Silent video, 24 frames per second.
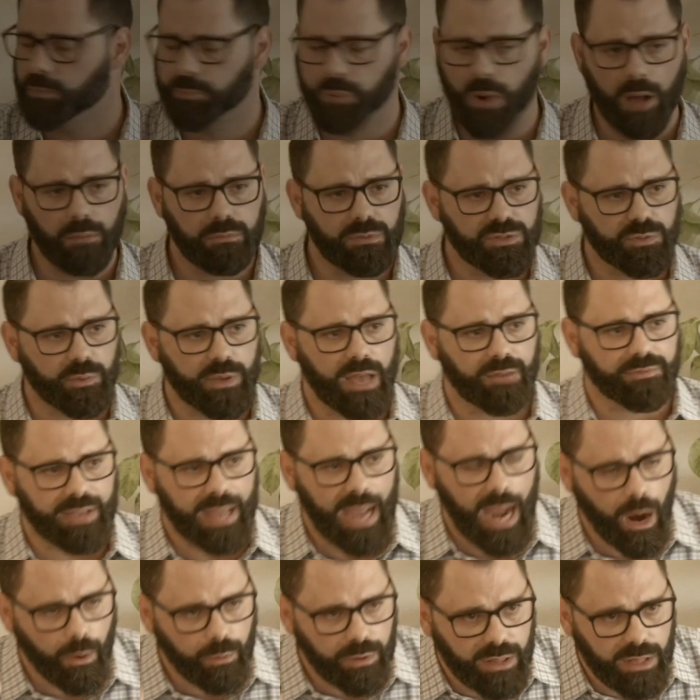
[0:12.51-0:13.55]
problem is we have
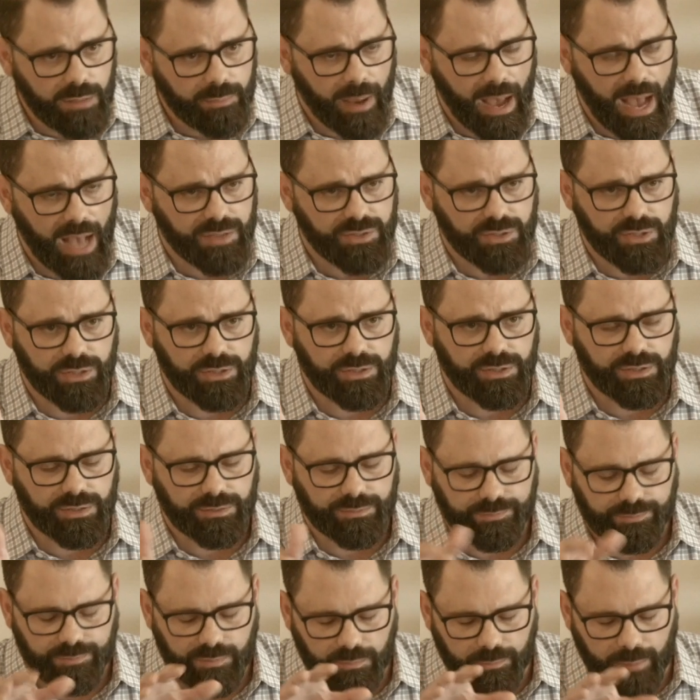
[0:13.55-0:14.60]
cowardly
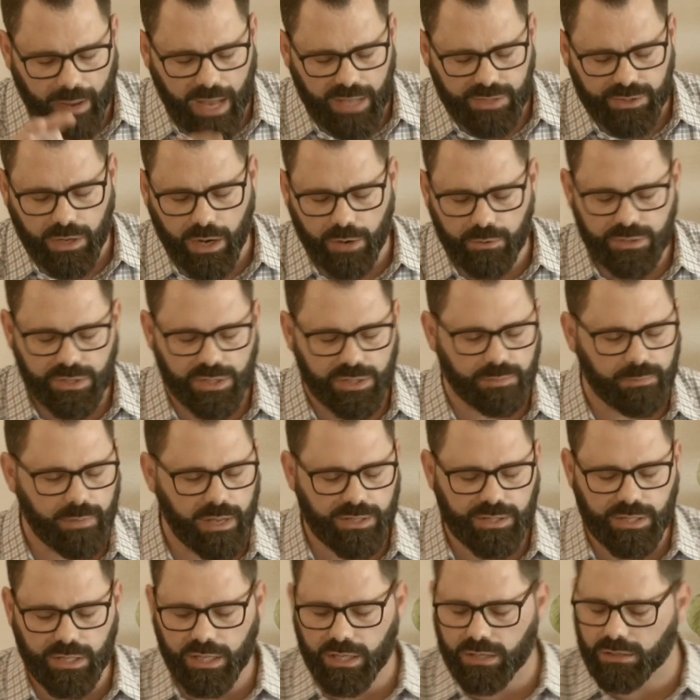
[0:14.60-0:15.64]
pastors. The pastor I was just
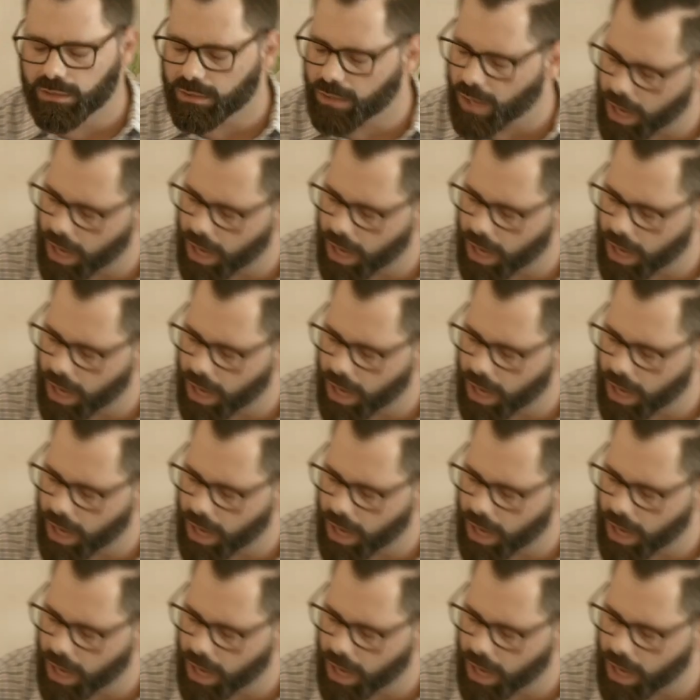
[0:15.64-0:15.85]
mentioning,